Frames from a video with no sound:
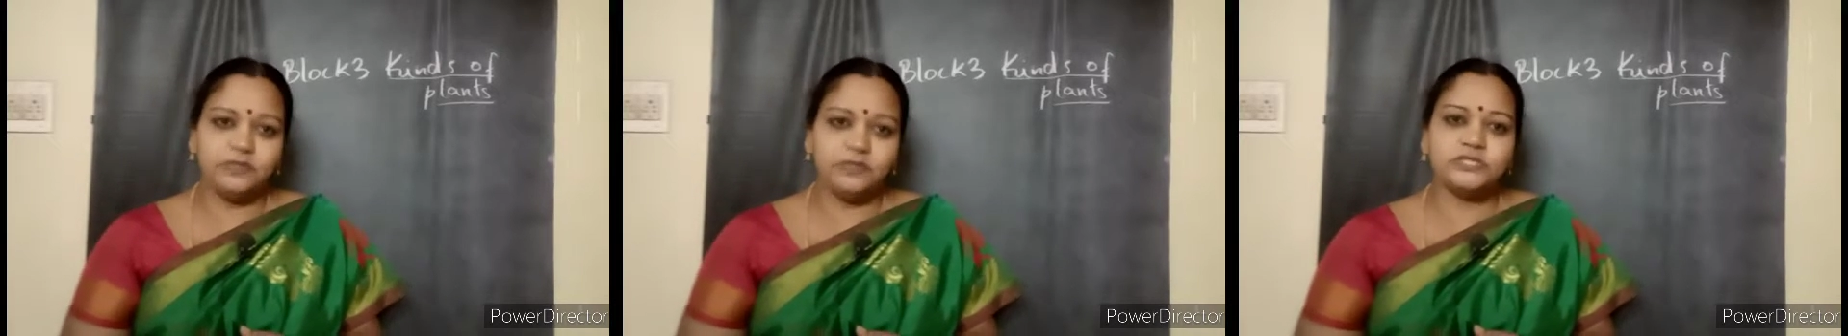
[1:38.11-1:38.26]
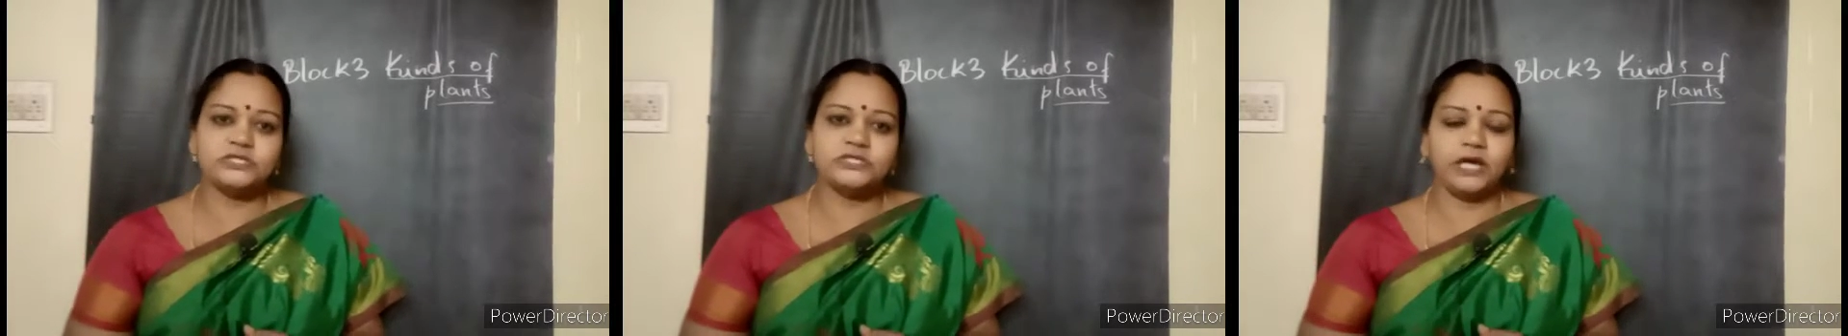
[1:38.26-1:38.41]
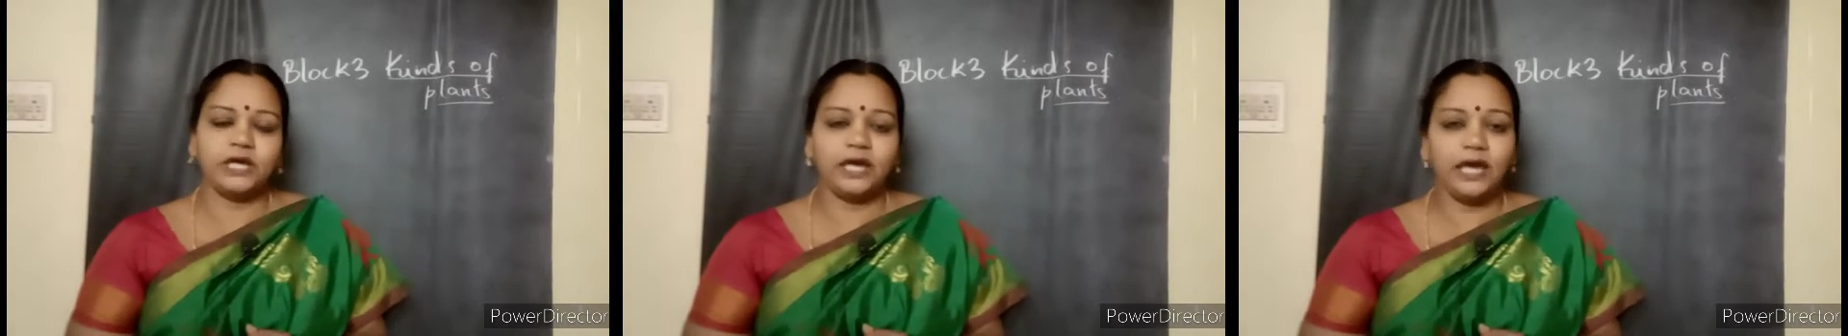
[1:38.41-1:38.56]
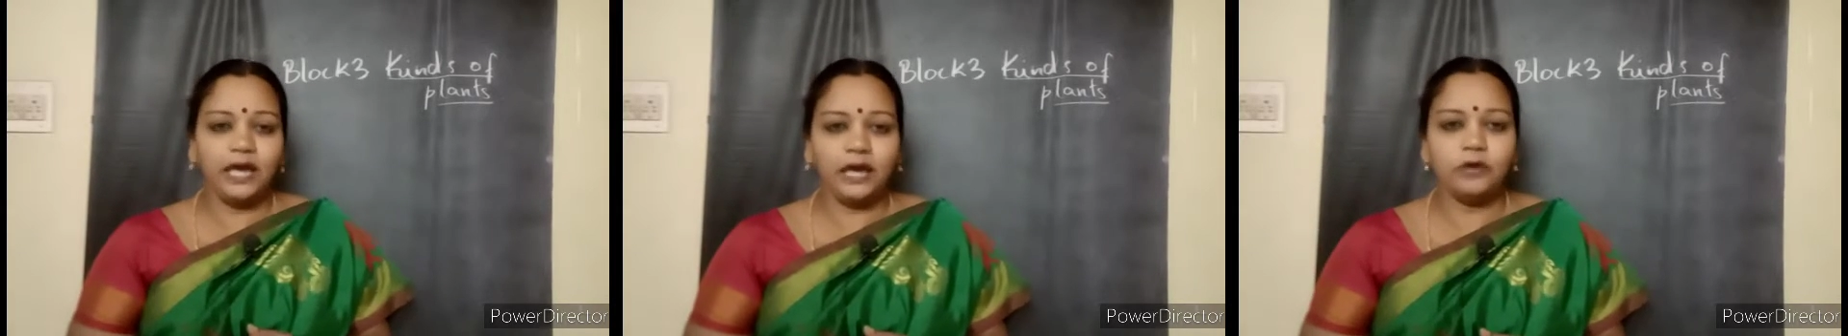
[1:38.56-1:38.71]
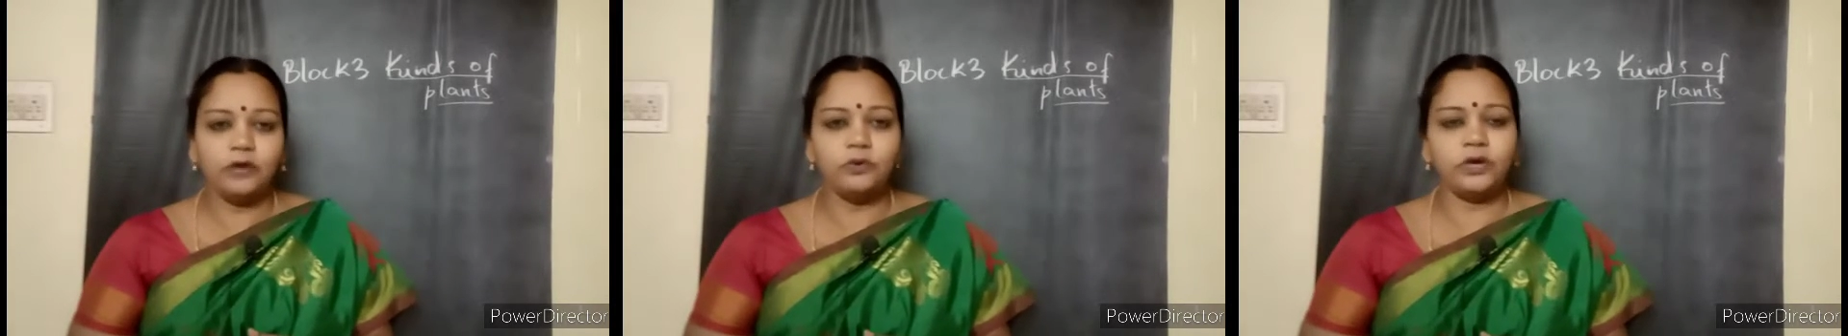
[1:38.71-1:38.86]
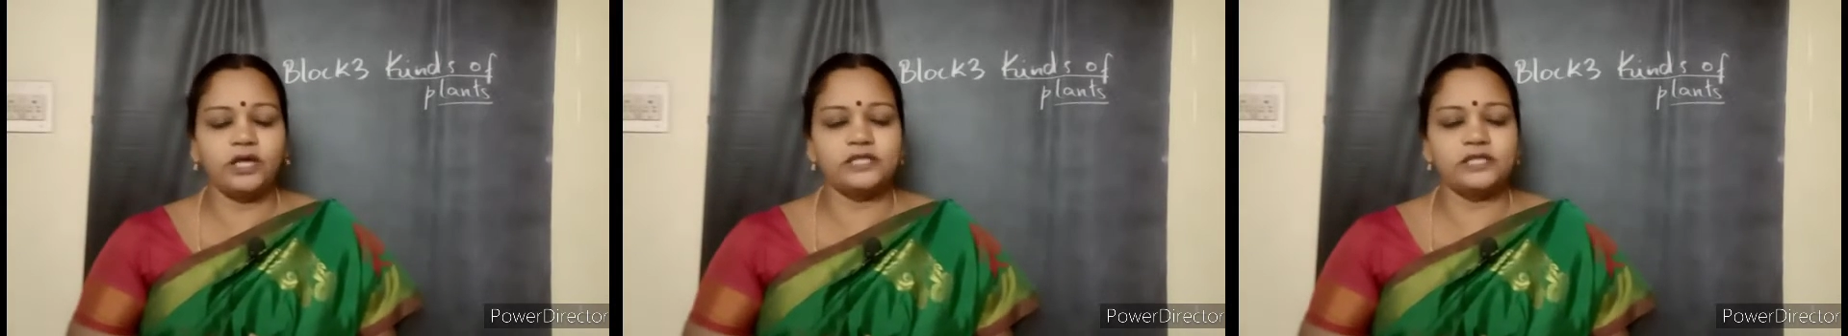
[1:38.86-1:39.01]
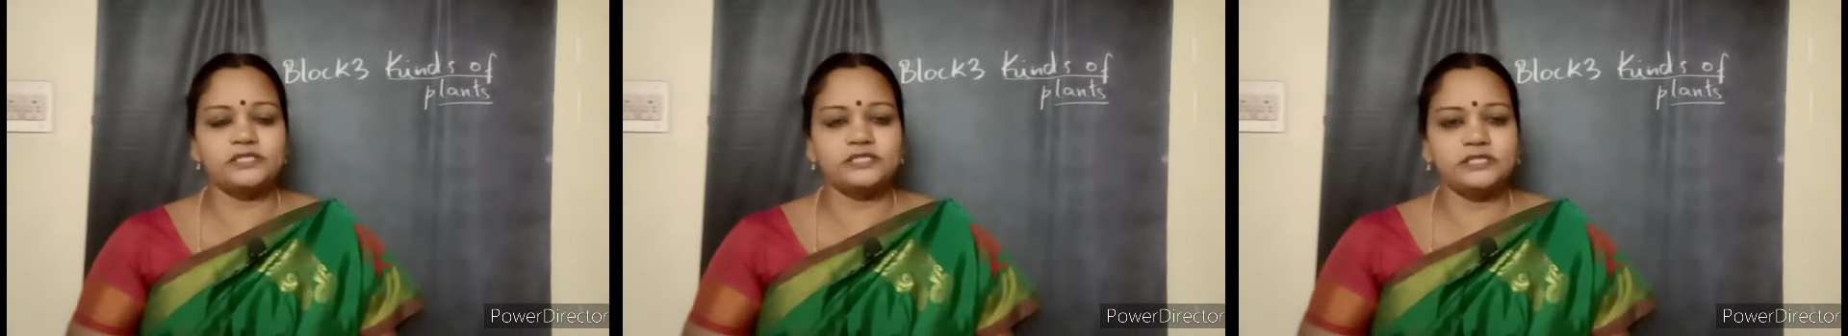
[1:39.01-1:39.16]
picture A, you
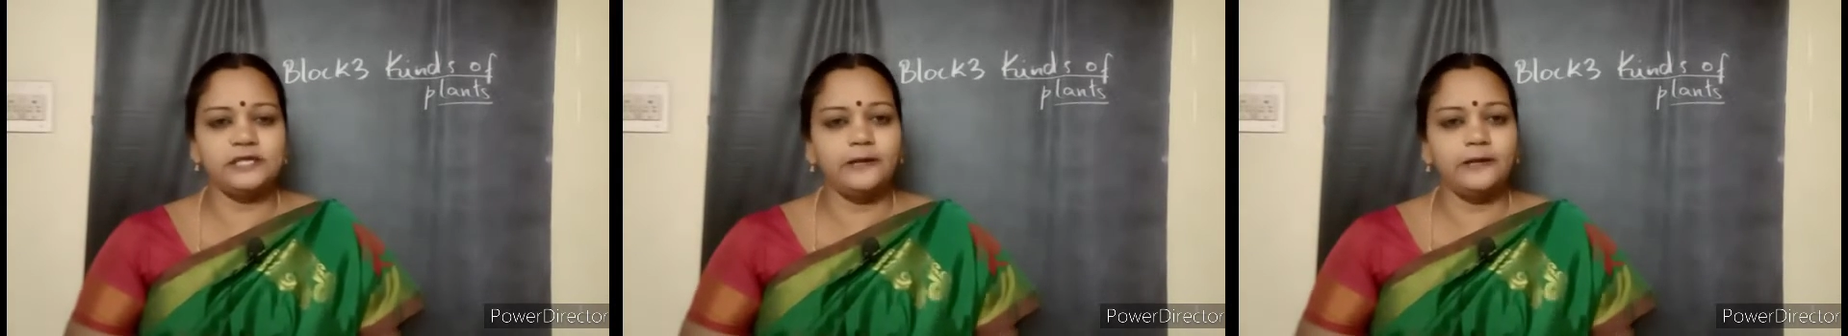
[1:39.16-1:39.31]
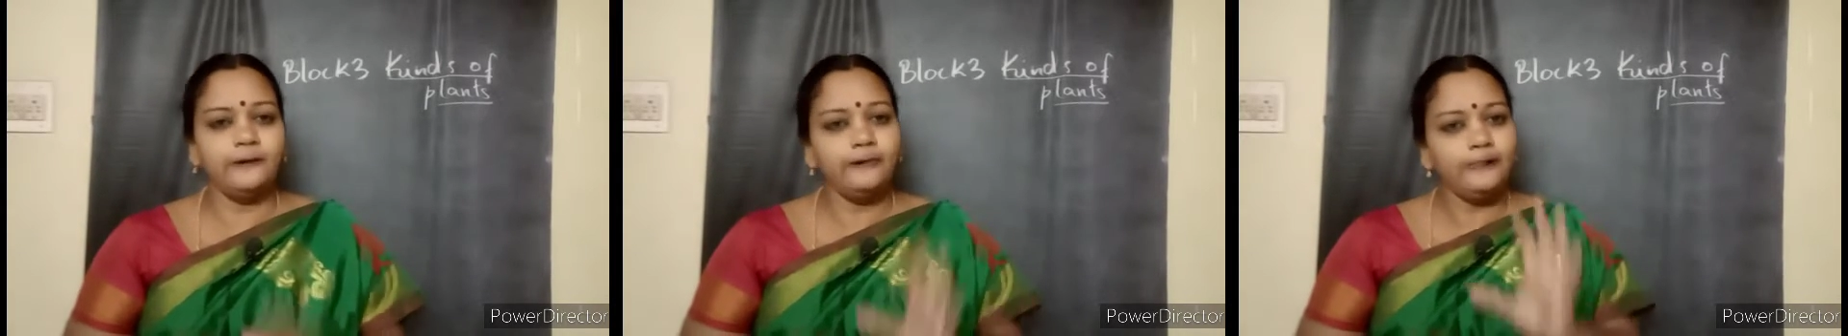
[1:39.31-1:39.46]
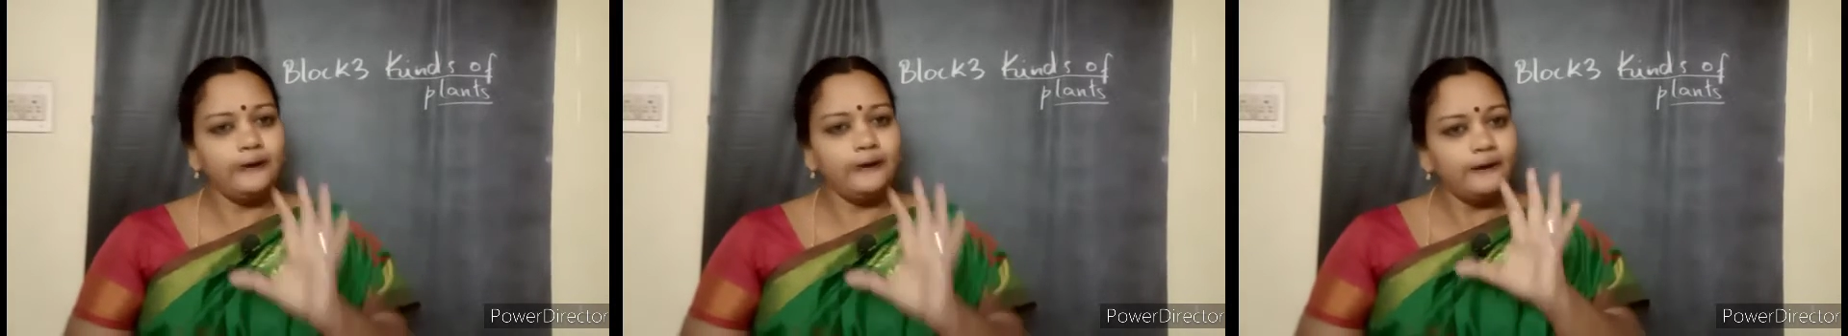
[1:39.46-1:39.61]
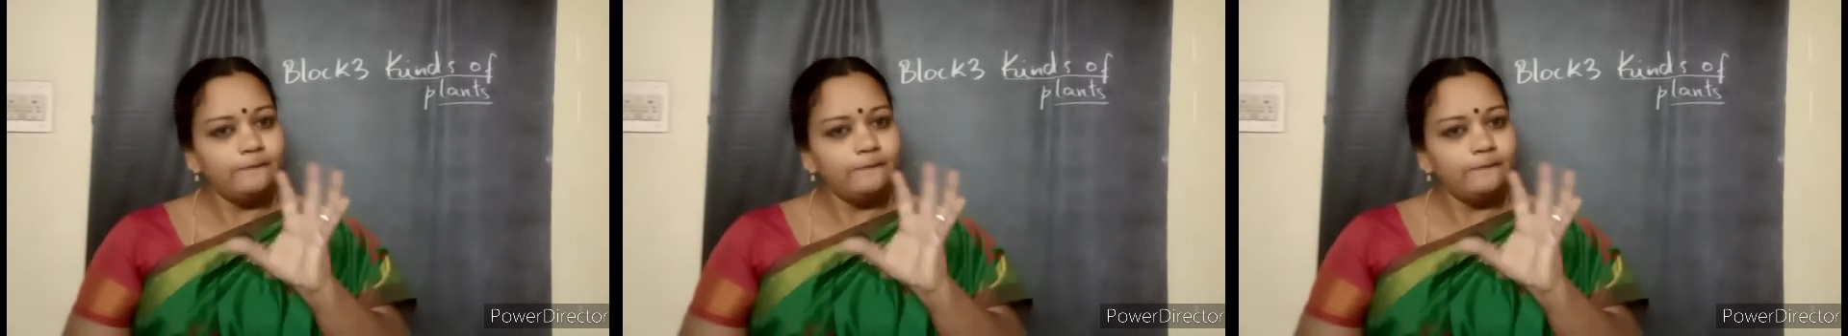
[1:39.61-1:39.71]
can see